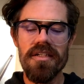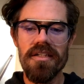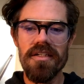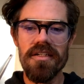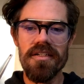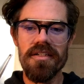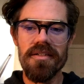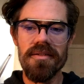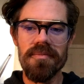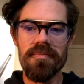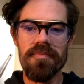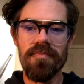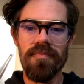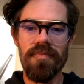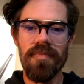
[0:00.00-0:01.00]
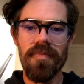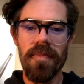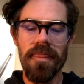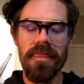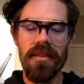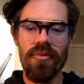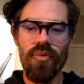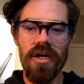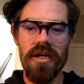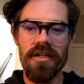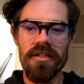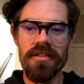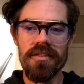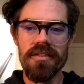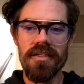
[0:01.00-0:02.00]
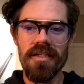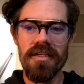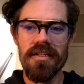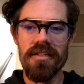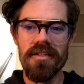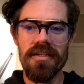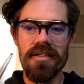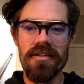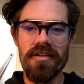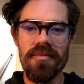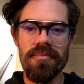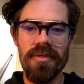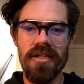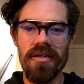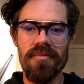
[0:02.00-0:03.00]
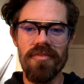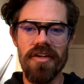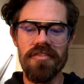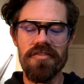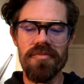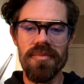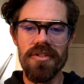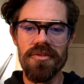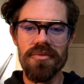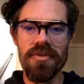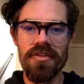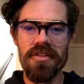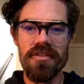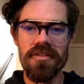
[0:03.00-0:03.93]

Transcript: well and become very familiar with it.